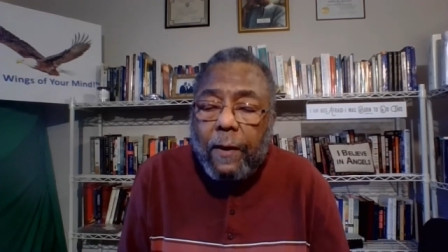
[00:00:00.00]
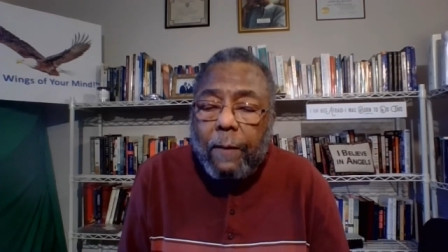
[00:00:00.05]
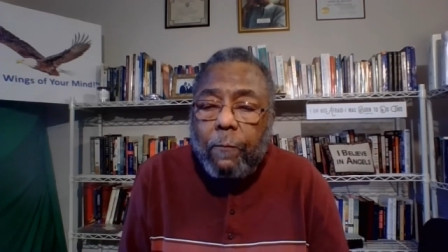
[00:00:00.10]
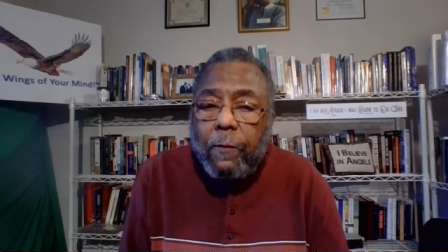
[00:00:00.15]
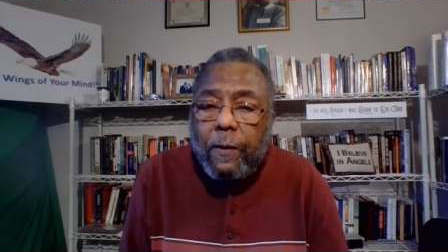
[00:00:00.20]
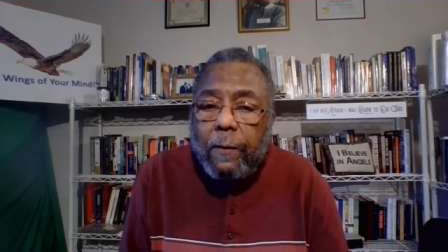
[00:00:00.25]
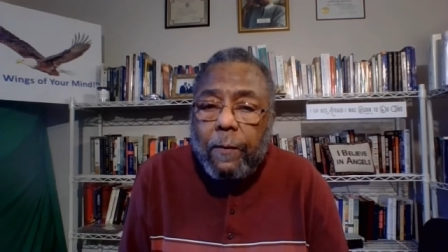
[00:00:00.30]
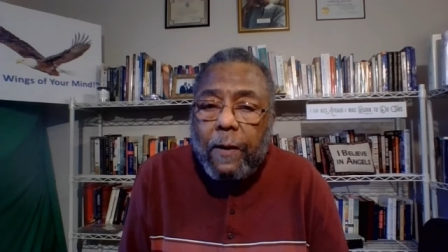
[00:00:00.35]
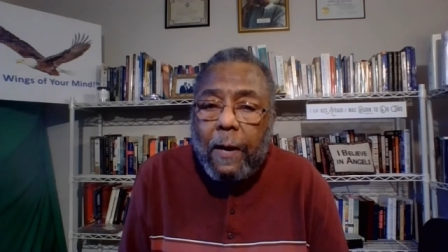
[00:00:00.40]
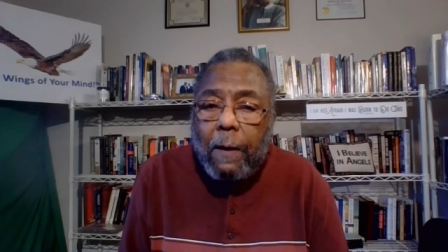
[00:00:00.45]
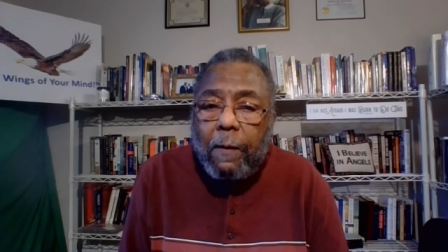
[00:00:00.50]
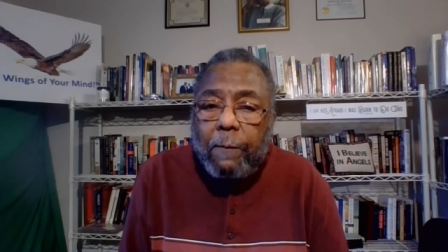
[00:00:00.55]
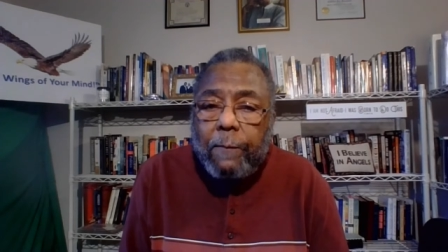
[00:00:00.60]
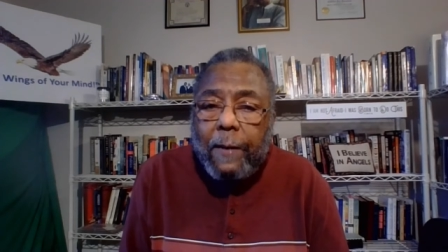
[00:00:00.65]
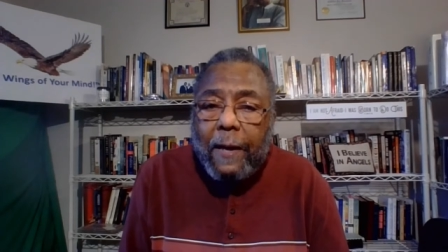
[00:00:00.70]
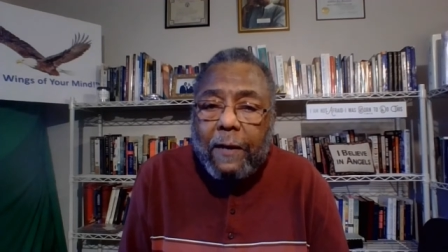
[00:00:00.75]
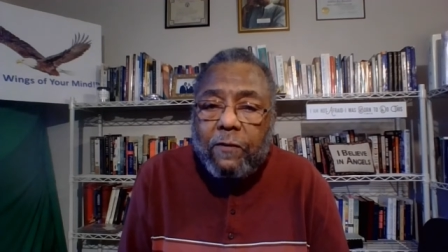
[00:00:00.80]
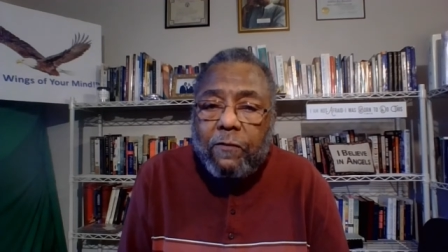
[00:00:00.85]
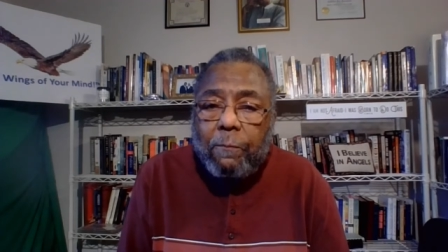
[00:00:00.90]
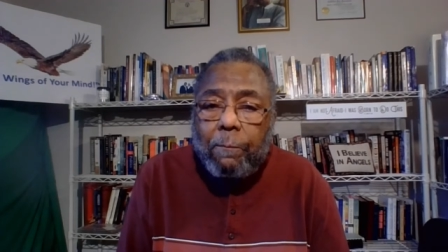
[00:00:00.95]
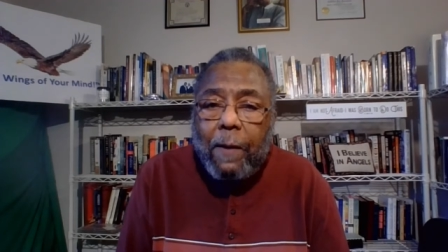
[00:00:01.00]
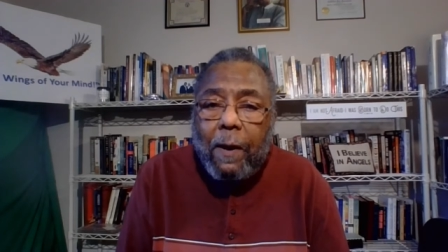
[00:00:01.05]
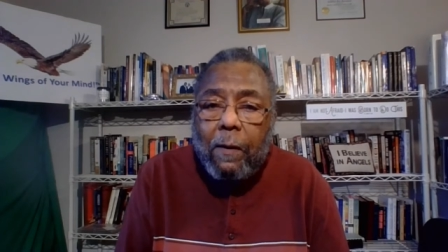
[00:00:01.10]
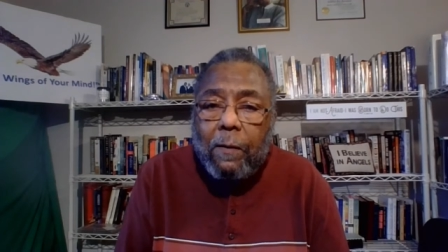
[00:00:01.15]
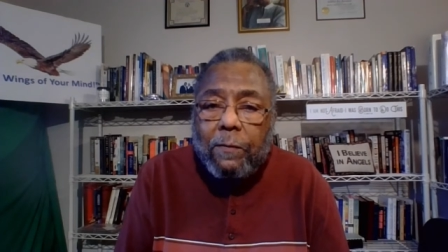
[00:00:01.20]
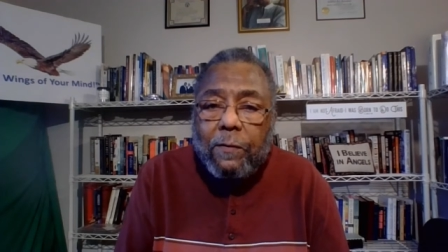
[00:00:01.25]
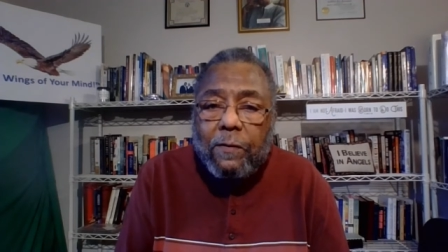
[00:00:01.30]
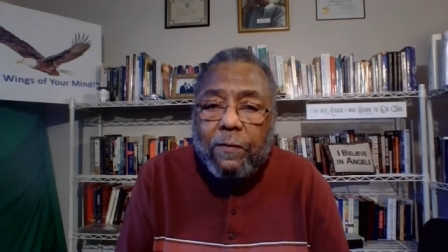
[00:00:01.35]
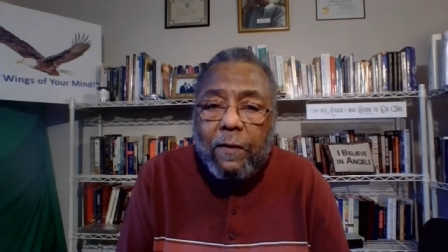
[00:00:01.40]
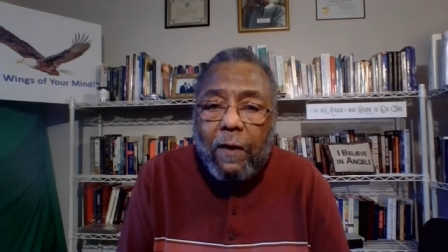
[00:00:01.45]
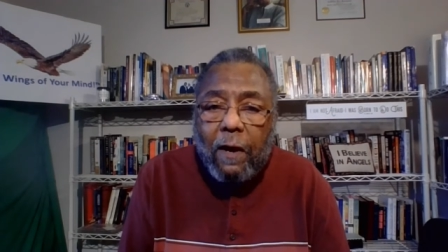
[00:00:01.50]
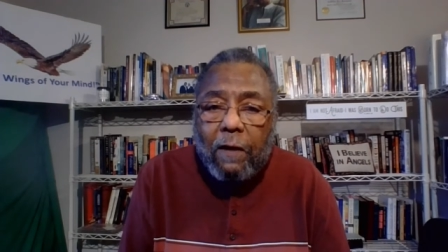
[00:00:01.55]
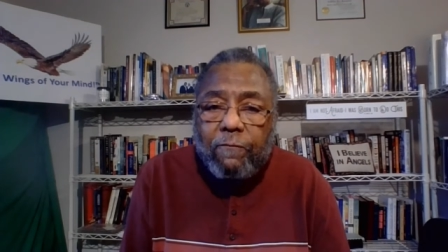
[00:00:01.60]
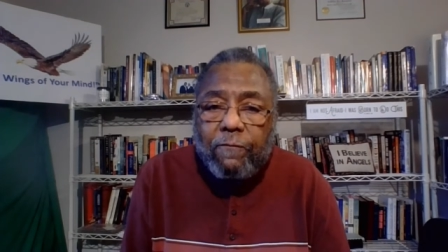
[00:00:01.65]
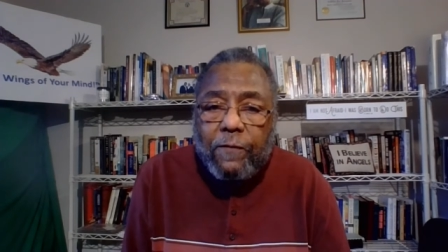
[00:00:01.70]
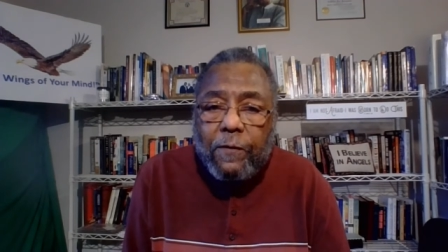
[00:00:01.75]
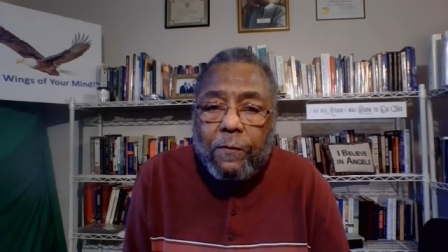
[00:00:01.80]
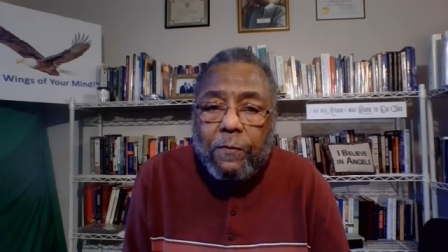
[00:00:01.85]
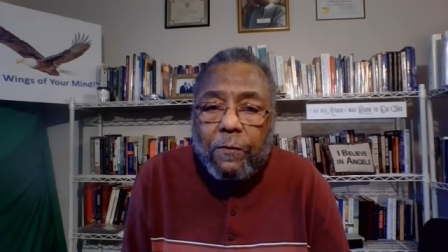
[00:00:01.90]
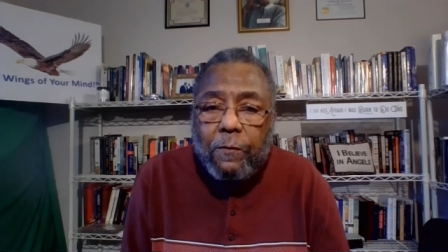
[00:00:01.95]
we're coming back tomorrow to talk
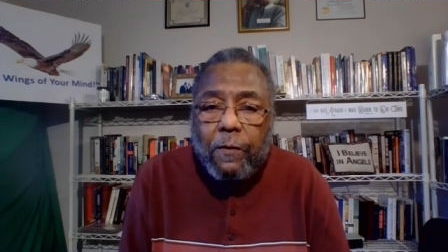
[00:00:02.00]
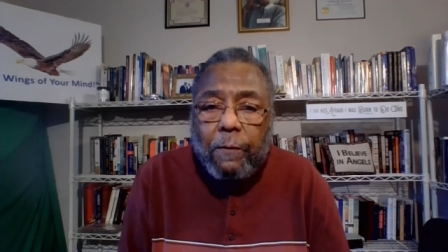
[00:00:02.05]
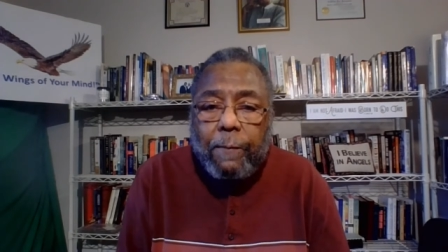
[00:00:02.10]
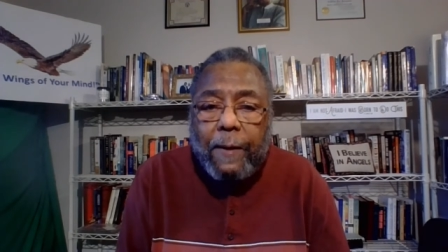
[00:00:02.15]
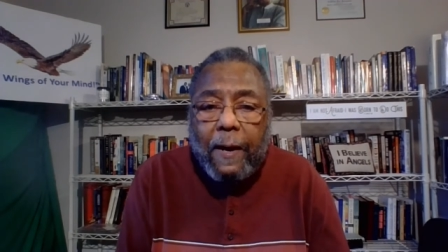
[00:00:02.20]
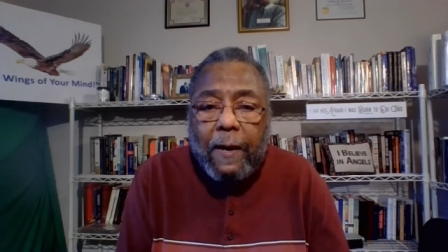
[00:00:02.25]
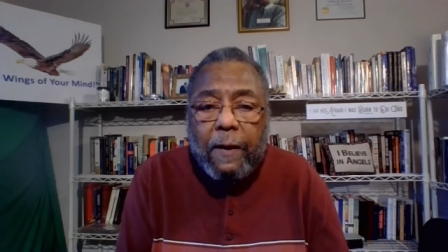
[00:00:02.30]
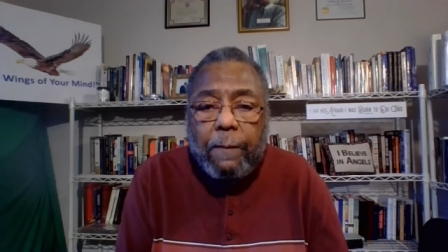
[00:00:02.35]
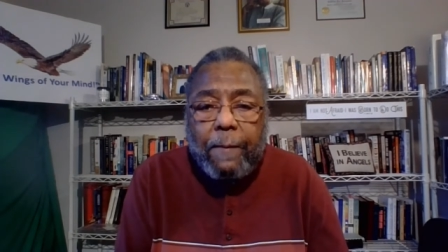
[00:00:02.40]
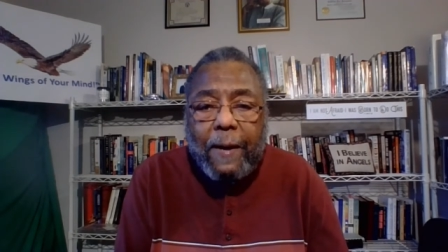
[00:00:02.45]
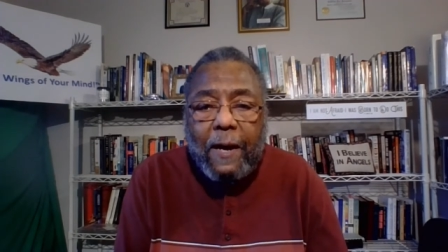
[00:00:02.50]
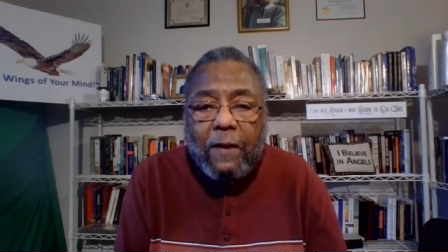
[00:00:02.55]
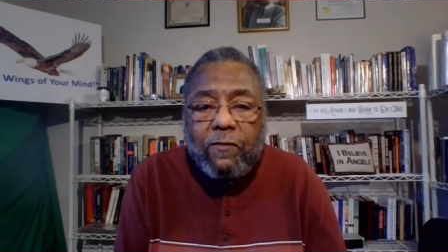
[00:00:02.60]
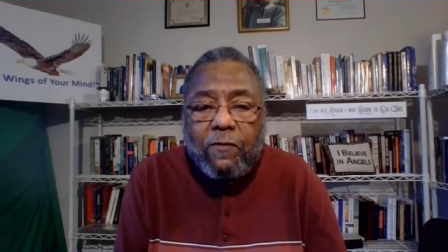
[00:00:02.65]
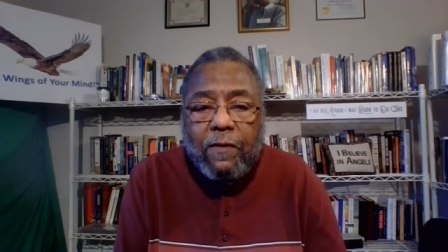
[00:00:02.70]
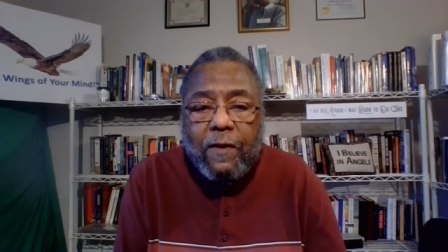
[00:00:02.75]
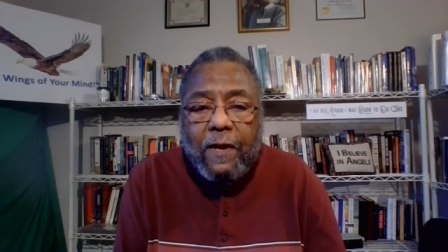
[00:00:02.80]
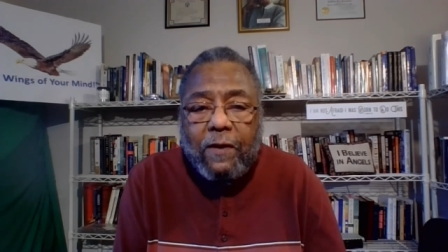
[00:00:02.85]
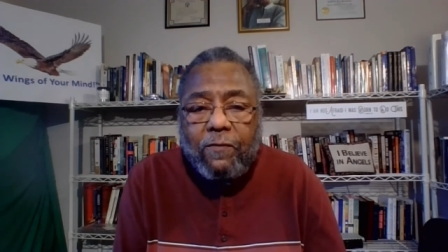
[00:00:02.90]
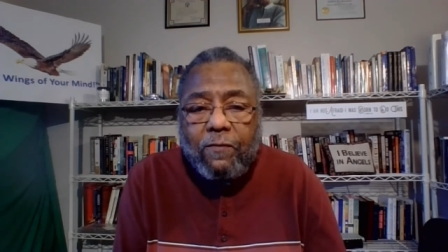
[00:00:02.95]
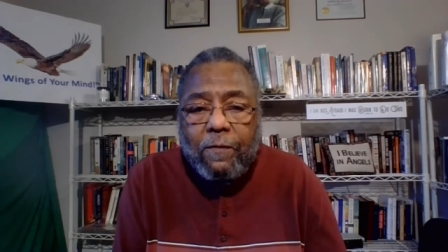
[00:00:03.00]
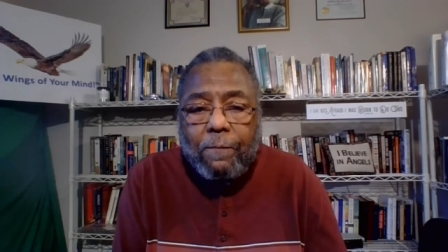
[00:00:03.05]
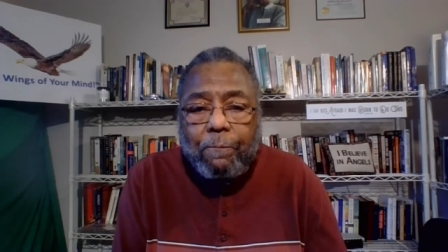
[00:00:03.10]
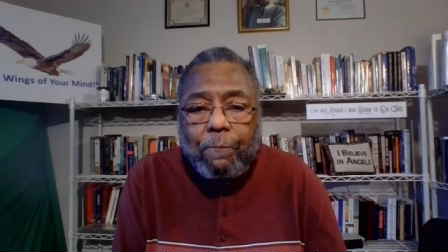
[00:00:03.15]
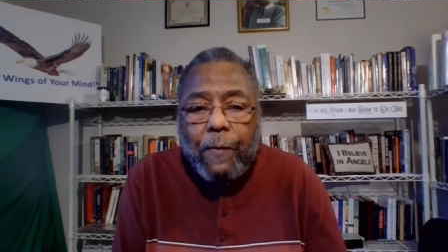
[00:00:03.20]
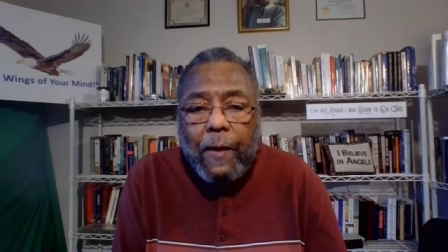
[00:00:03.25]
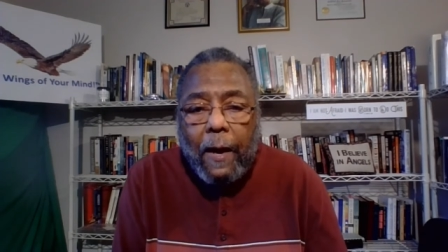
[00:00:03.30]
further about imagination.